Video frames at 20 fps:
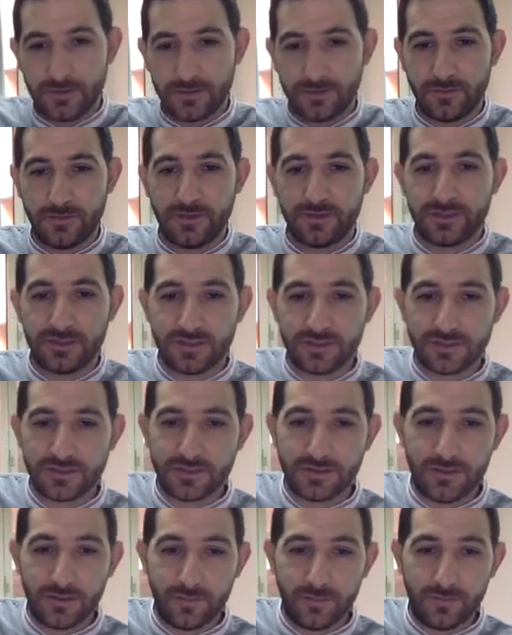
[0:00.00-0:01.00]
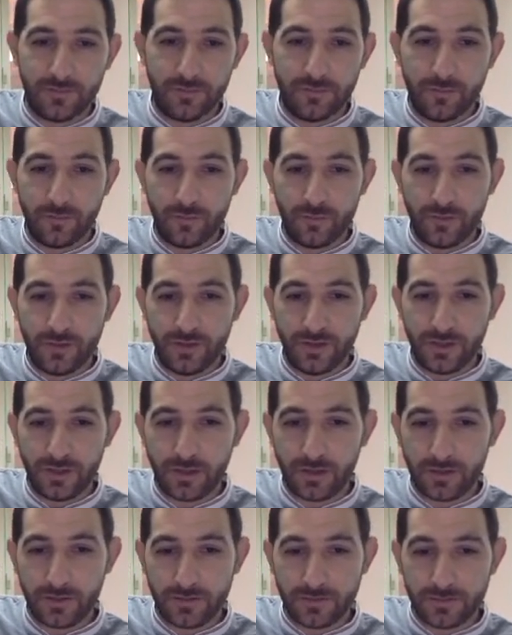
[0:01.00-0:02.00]
so this is the
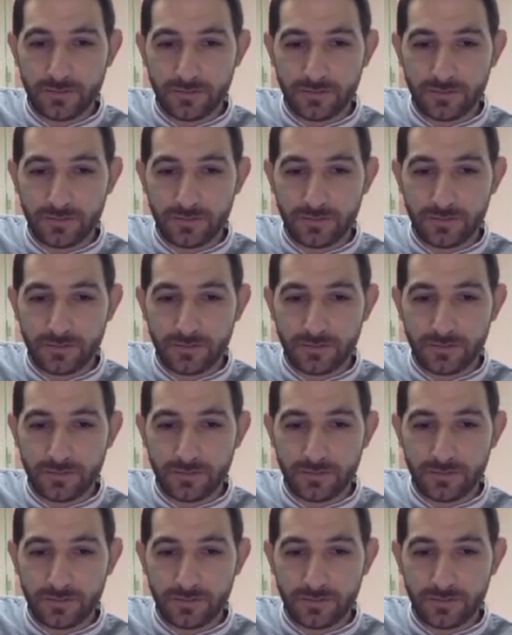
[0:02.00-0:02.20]
Boolean